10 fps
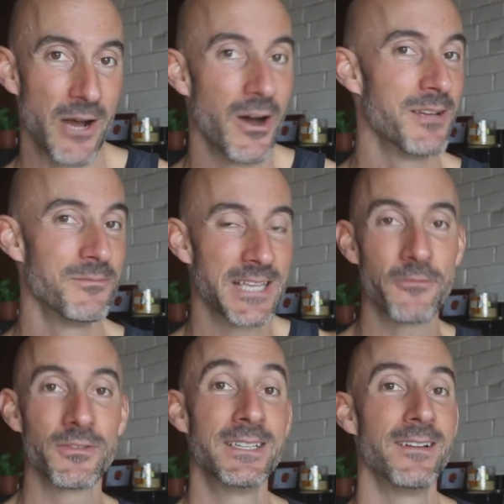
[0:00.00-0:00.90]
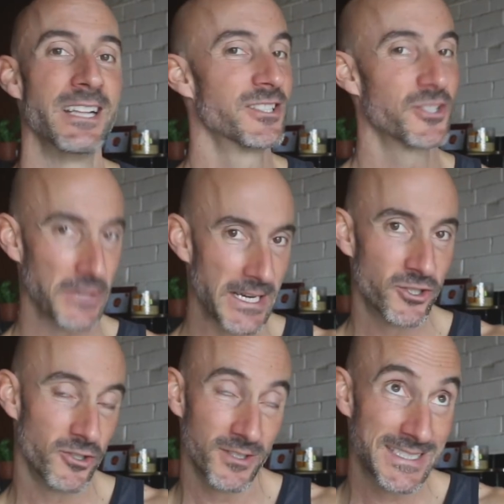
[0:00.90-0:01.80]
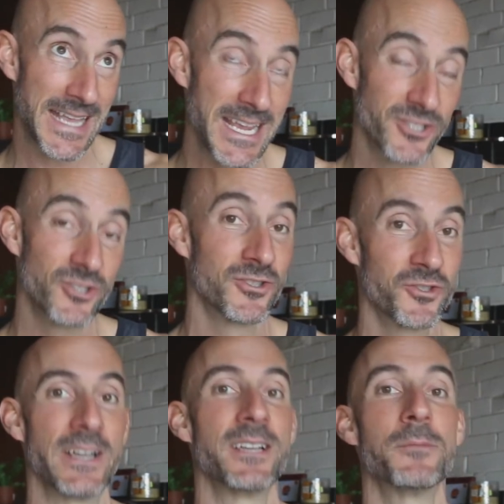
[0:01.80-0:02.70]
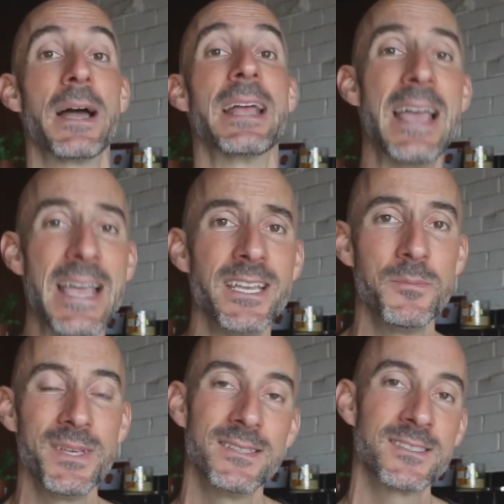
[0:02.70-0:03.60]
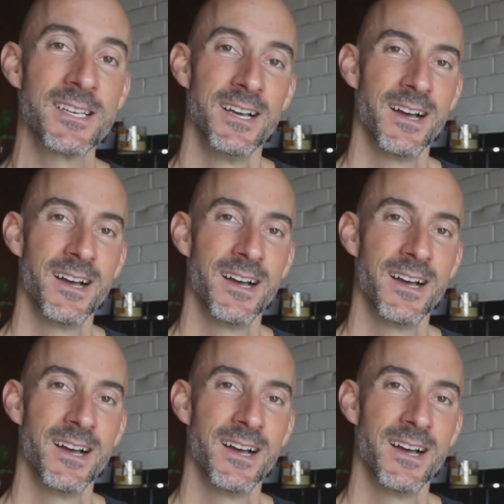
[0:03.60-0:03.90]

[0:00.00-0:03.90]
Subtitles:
Now I'm definitely not stage shredded by any means.